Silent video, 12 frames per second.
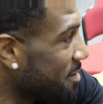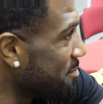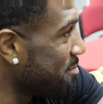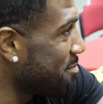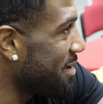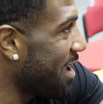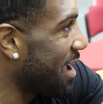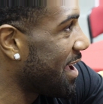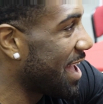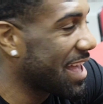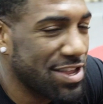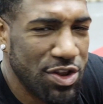
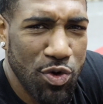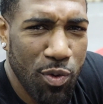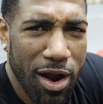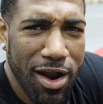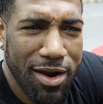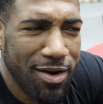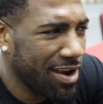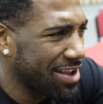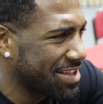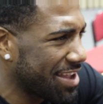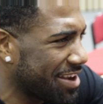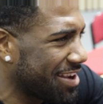Man, that's a new word
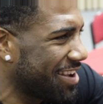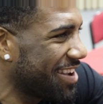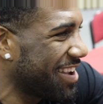right there.